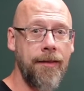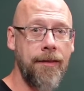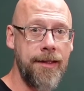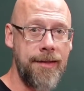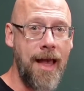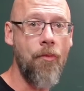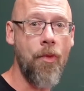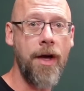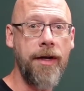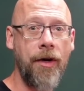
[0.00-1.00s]
this
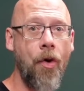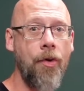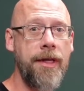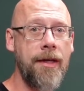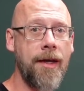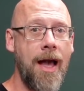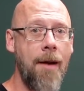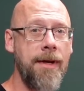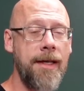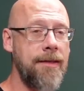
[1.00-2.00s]
M1, it only
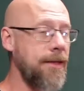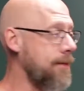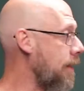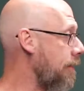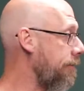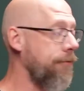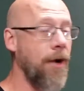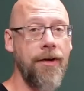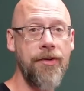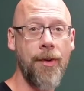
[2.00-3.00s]
accommodates this on the
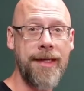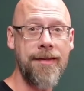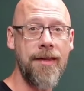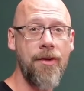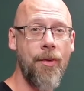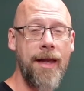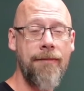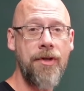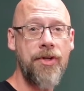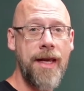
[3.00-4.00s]
front. So it gets in the way
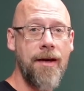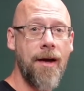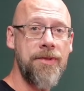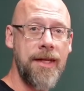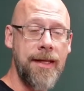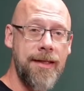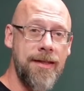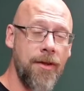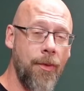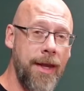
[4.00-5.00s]
of the J-cups and it
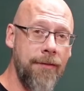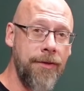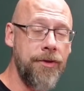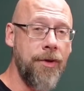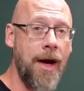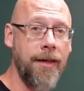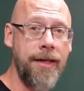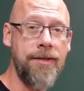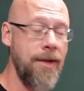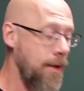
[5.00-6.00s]
gets in the way of the
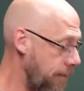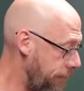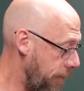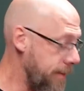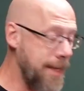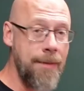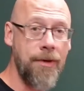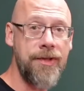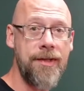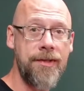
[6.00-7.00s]
trolleys for the
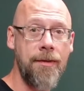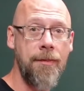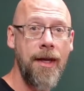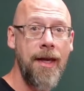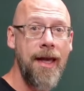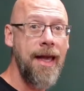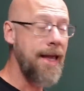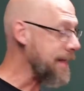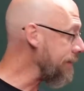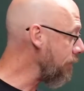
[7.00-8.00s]
cable system,
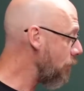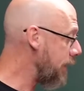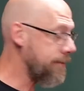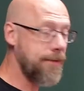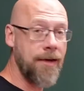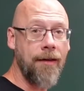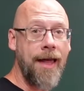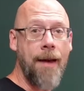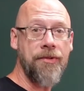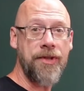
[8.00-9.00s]
even when it's
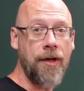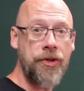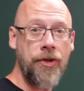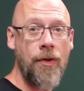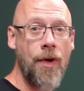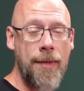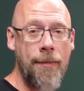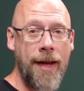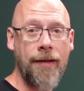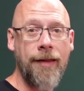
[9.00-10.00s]
collapsed. And I'll show you what I mean
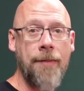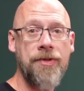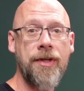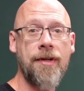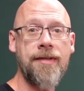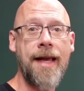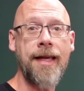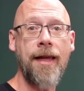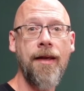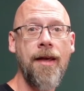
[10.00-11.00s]
by collapsed here in a
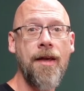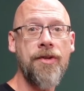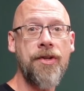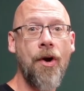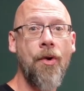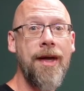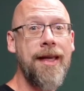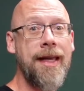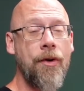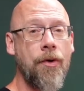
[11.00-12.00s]
second. So
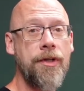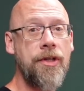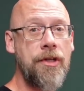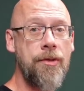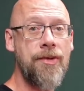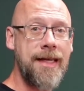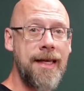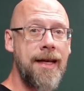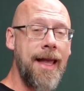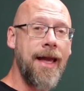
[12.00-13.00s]
in order to use
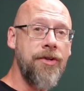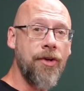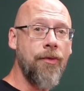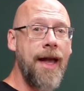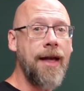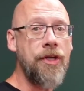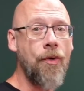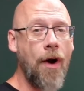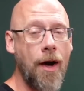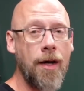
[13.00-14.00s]
it and your rack, you
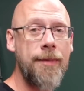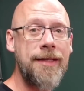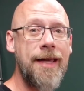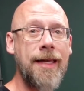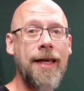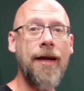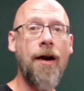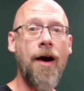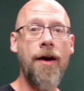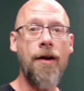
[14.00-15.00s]
are going to be taking it
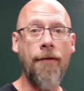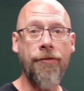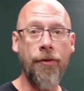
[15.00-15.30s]
on and off the